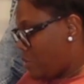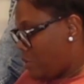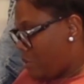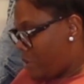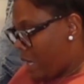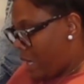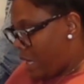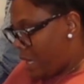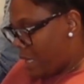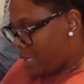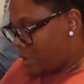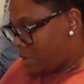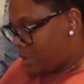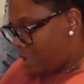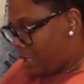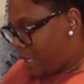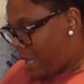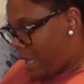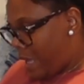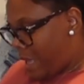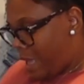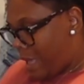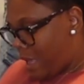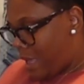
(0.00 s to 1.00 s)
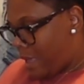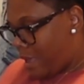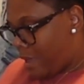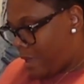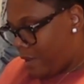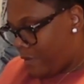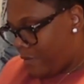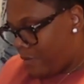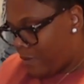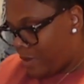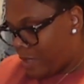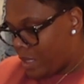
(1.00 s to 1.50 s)
you guys, that I
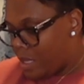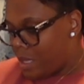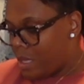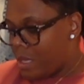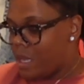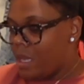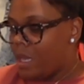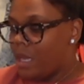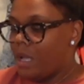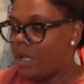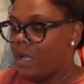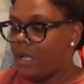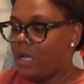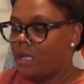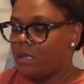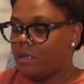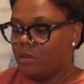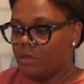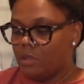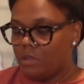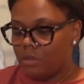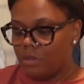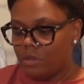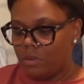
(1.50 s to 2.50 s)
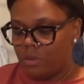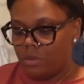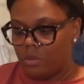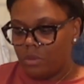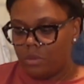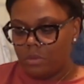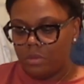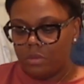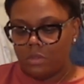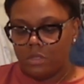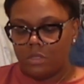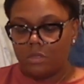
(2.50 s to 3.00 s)
have. I got a little
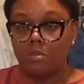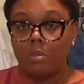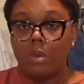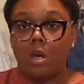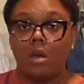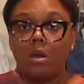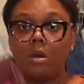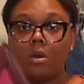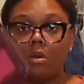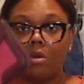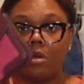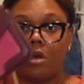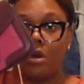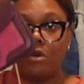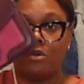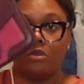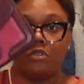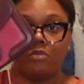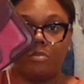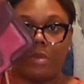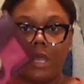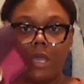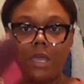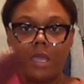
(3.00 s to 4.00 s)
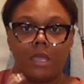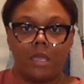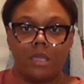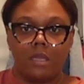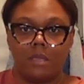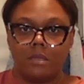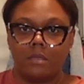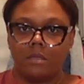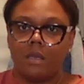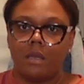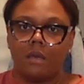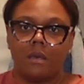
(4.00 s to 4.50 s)
small coach bagging.
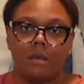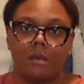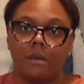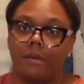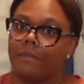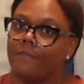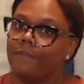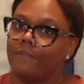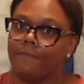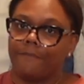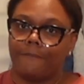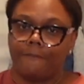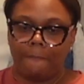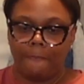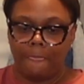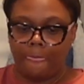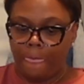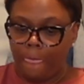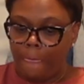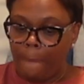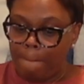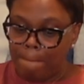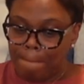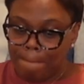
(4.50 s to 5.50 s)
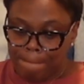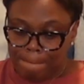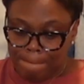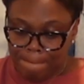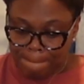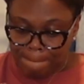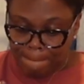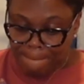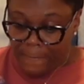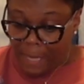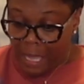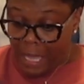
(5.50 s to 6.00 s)
Y'all,
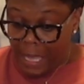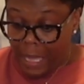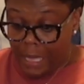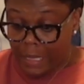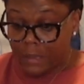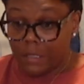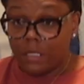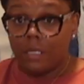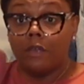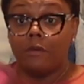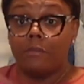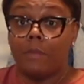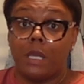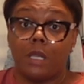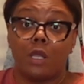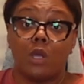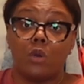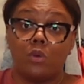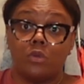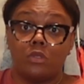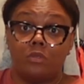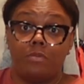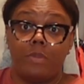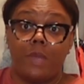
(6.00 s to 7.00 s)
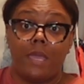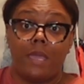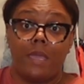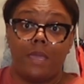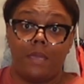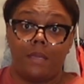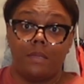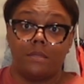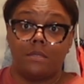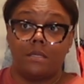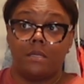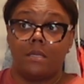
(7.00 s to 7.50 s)
I love my coach
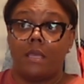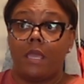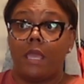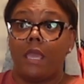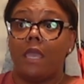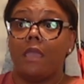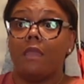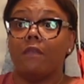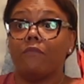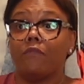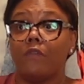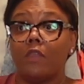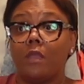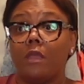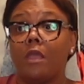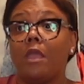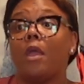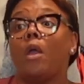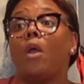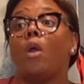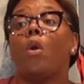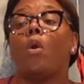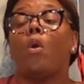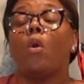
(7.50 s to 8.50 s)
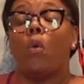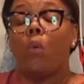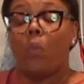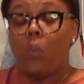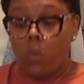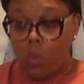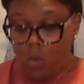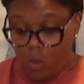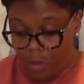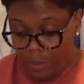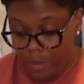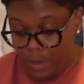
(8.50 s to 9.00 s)
bags. Every
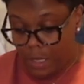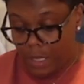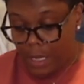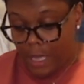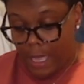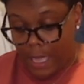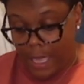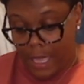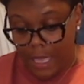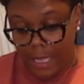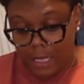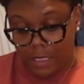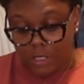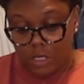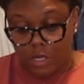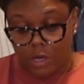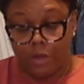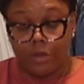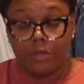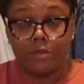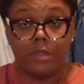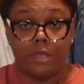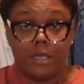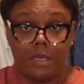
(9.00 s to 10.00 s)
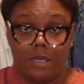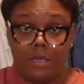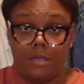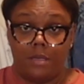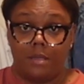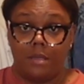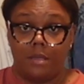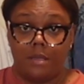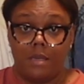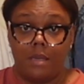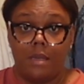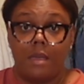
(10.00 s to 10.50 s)
woman has her thing.
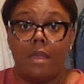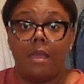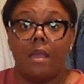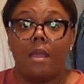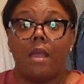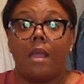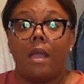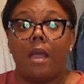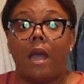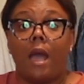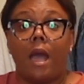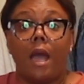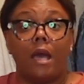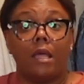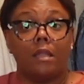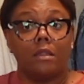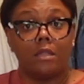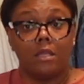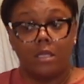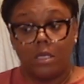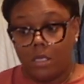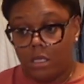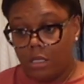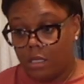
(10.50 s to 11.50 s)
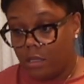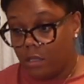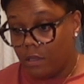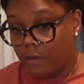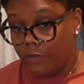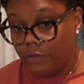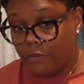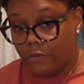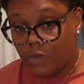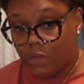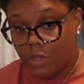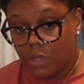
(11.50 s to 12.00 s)
I
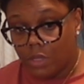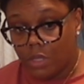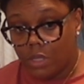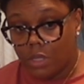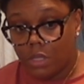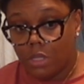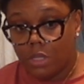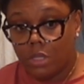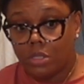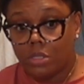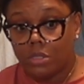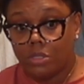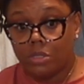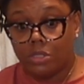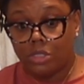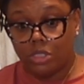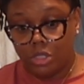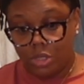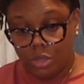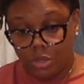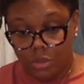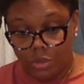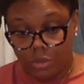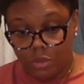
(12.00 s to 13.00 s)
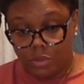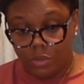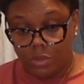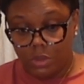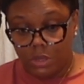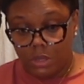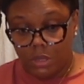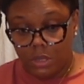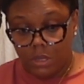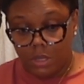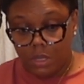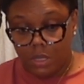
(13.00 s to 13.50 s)
love
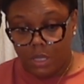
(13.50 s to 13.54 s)
shoes.